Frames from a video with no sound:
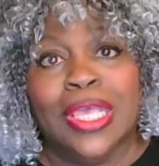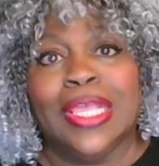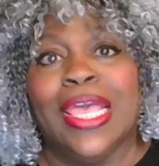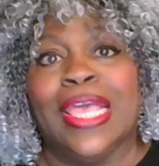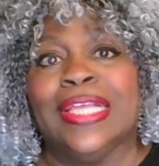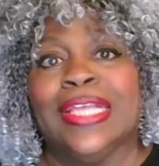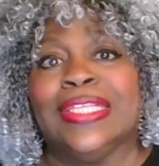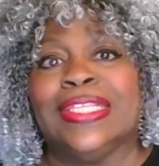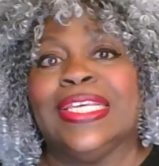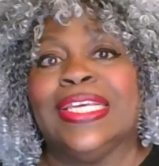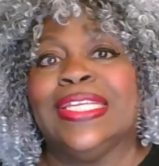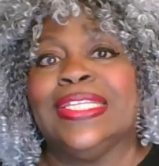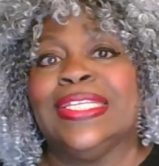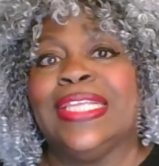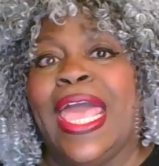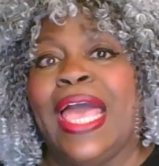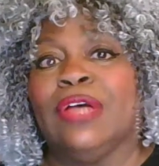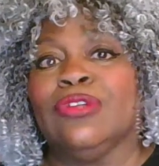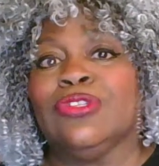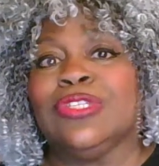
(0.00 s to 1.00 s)
And then
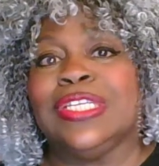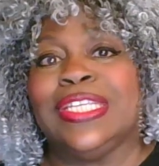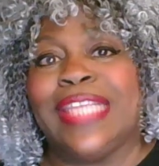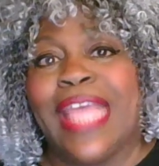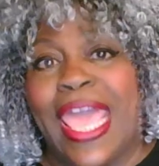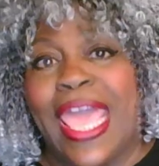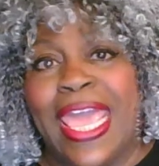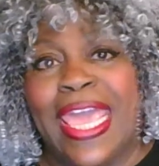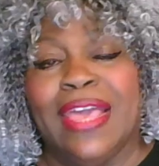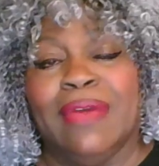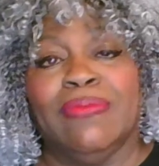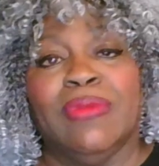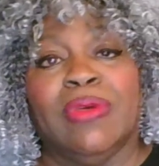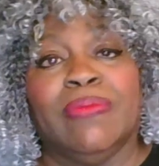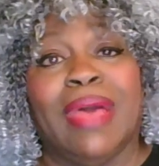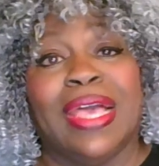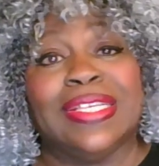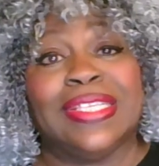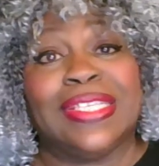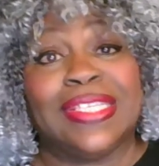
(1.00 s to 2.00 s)
now today I'm in
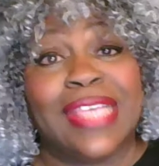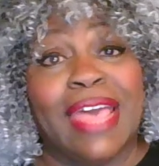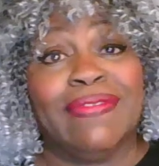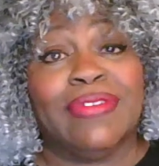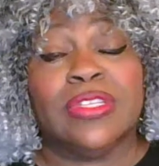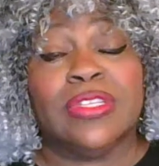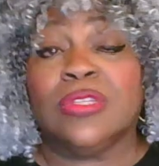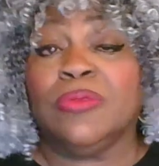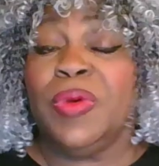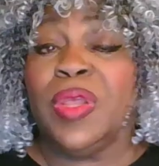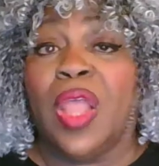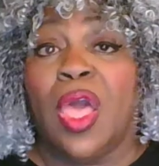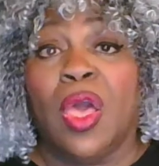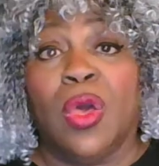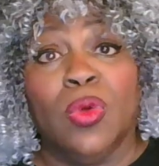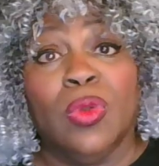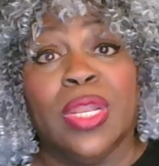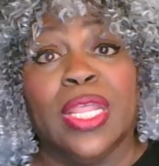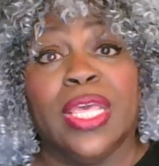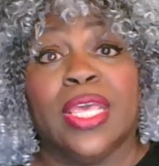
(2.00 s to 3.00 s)
my sevens, but
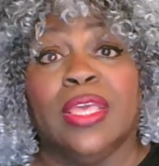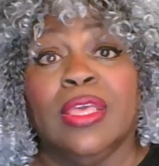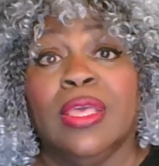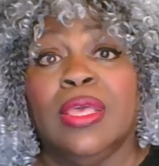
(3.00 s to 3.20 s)
only